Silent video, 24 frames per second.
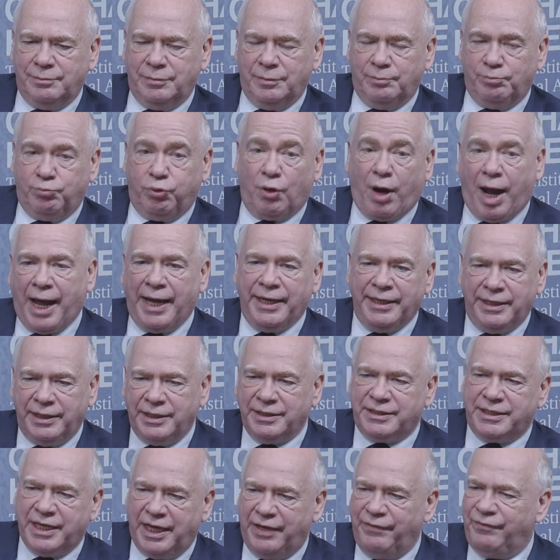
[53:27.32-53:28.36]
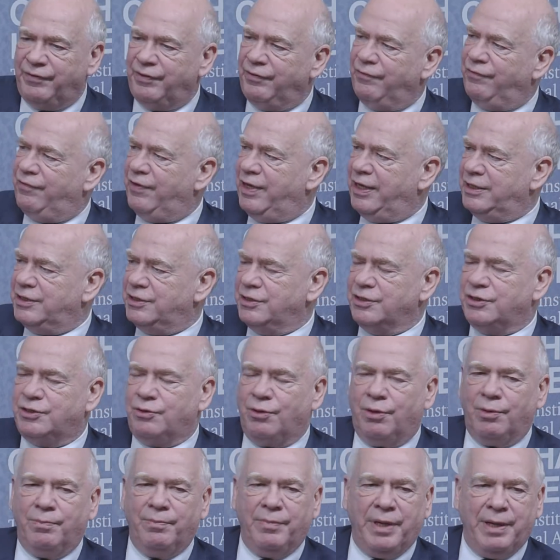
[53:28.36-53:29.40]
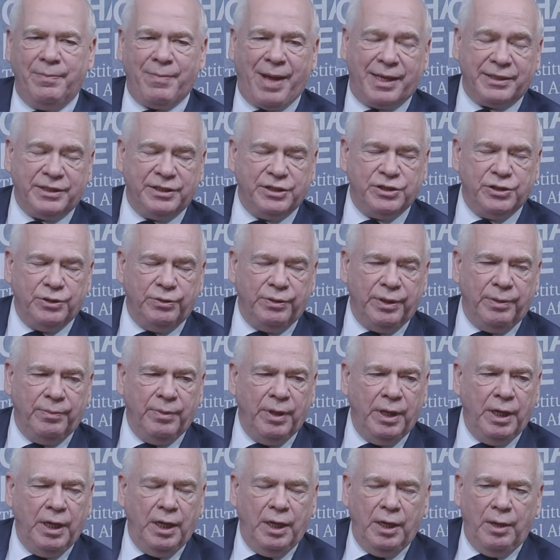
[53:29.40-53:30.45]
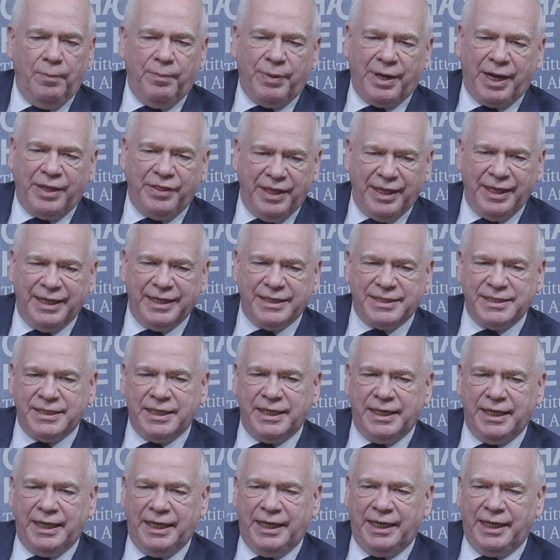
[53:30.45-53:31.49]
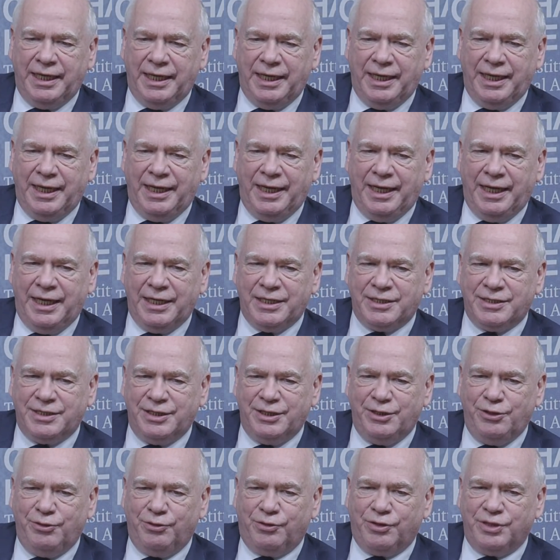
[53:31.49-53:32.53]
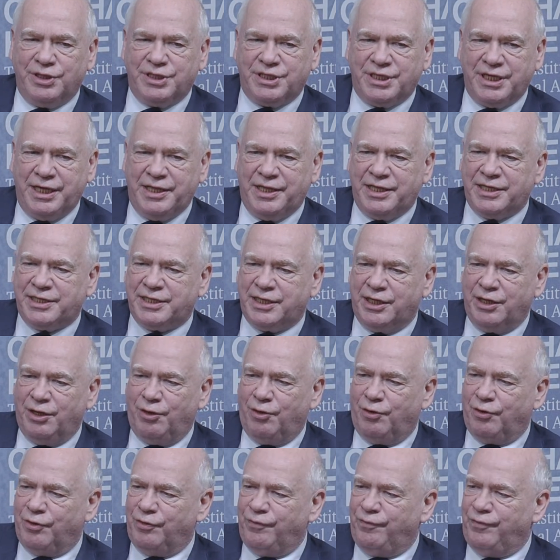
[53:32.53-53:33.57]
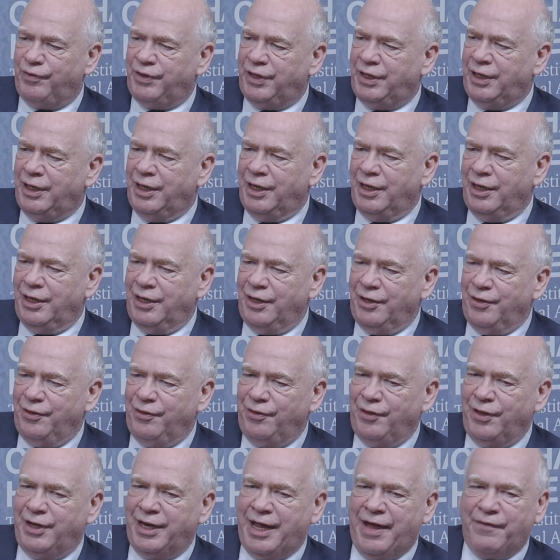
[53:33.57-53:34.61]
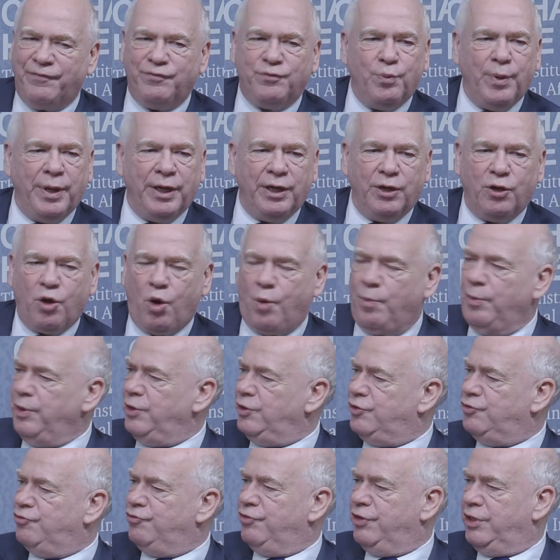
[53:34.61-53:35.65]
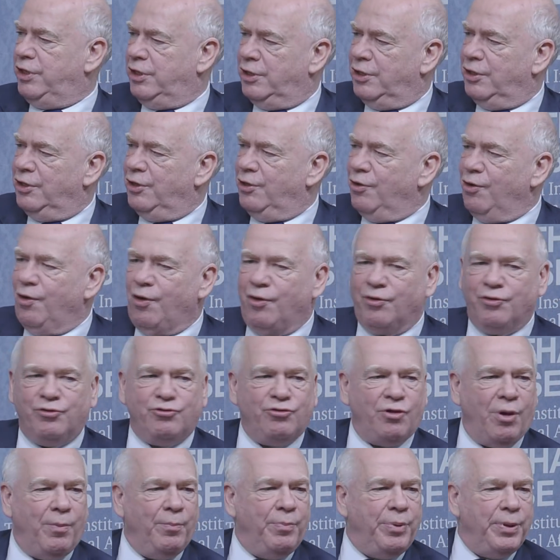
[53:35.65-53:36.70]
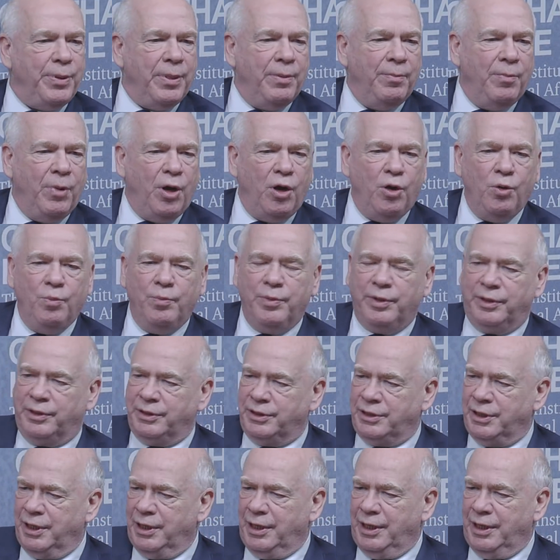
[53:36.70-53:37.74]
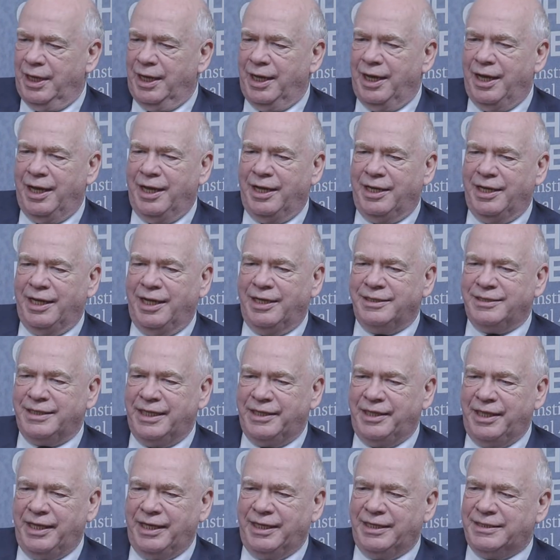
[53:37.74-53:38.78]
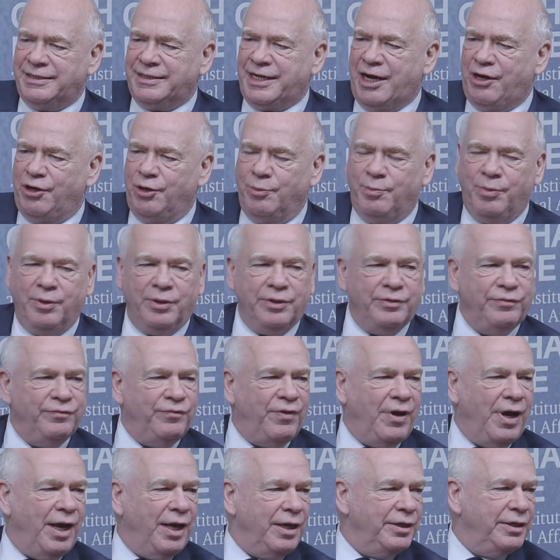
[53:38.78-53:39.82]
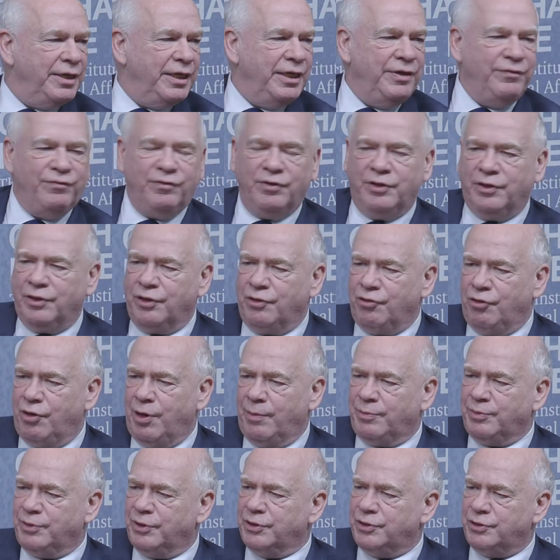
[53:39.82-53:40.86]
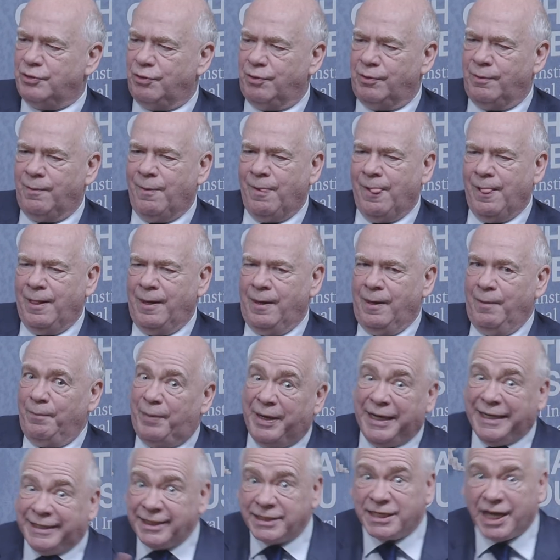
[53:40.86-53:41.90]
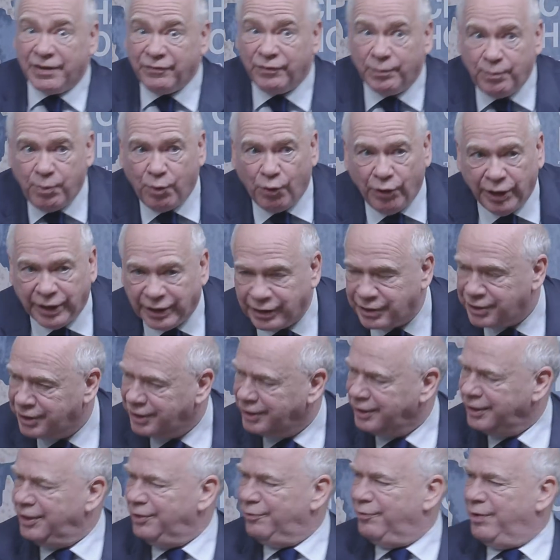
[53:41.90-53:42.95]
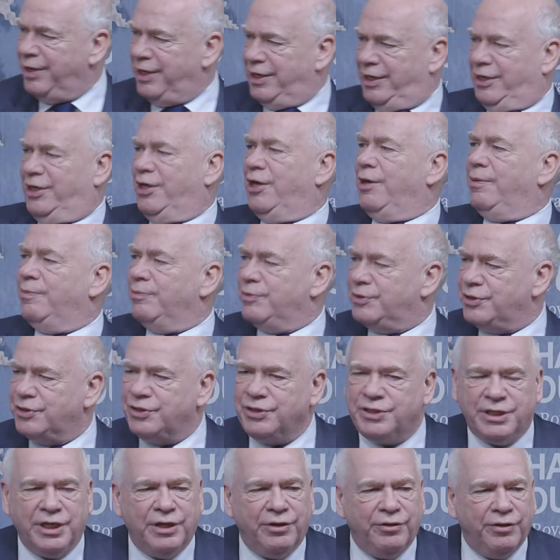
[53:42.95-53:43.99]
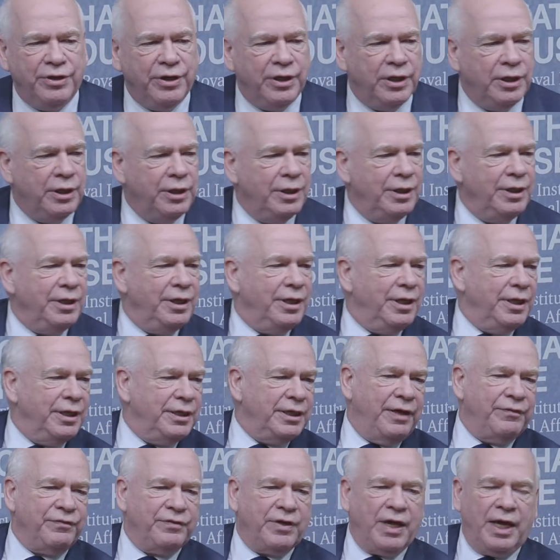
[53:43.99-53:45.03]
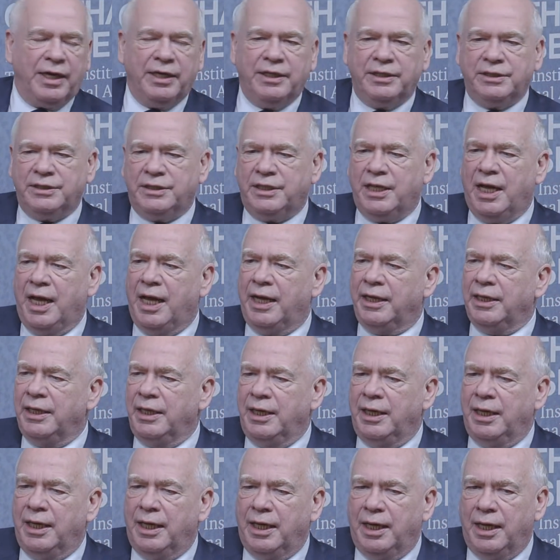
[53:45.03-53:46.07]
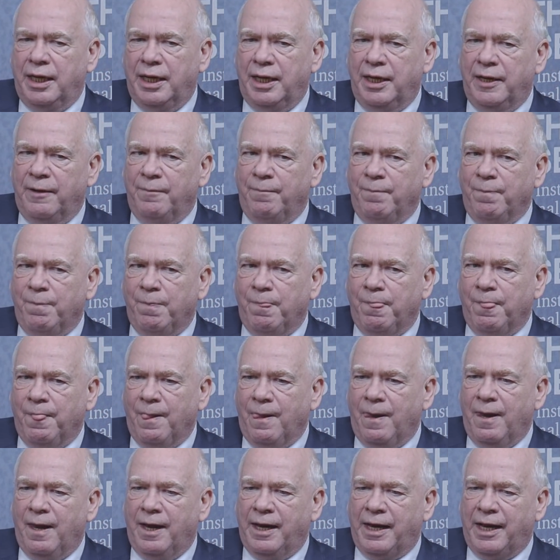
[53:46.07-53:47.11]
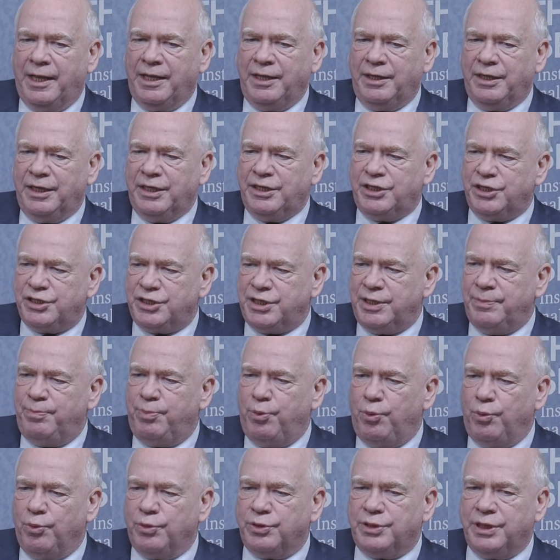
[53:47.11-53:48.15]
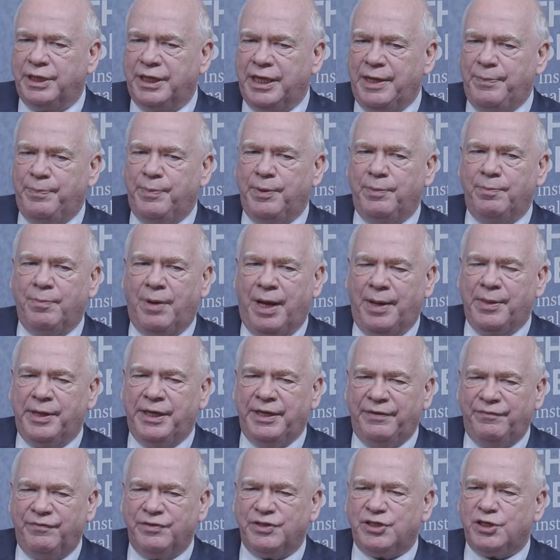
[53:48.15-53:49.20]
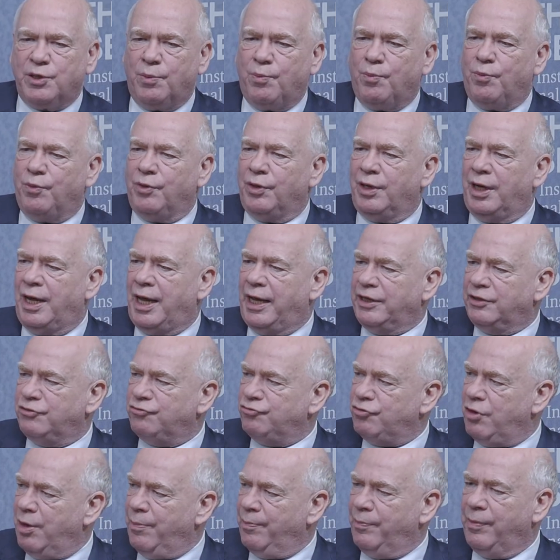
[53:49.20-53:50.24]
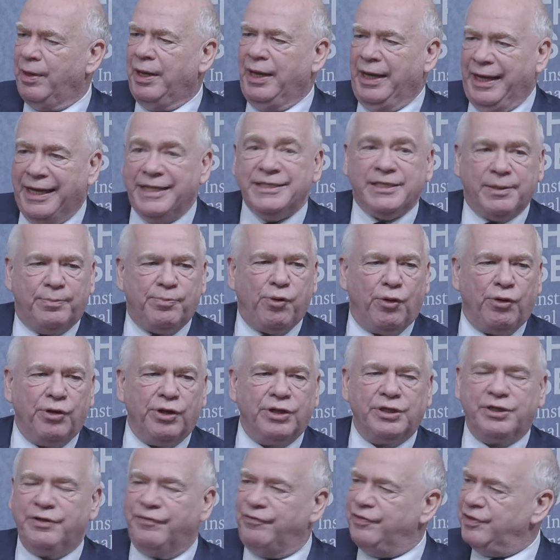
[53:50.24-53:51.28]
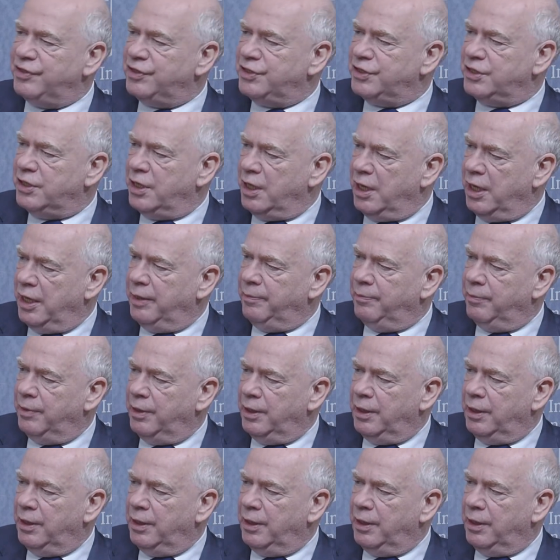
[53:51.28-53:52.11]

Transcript: pride and saving face and so on may matter to him. But I think it's, it, it, it, you can see this in a lot of the, the left wing commentary on Trump at the moment, uh, as they think he's terrible and vile and evil and corrupt and so on. But he does have a point when it comes to Syria and Afghanistan. Um, and I think it's just important to keep in mind that even someone like Trump is a product of his time